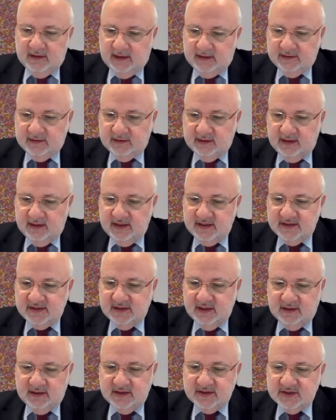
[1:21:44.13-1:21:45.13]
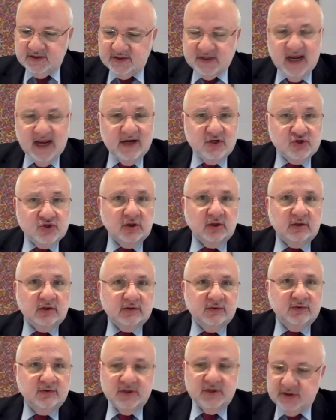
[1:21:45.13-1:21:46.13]
that it is essential
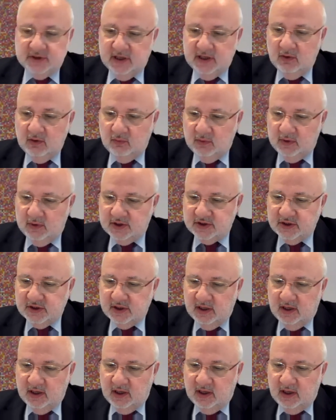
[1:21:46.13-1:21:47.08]
to distinguish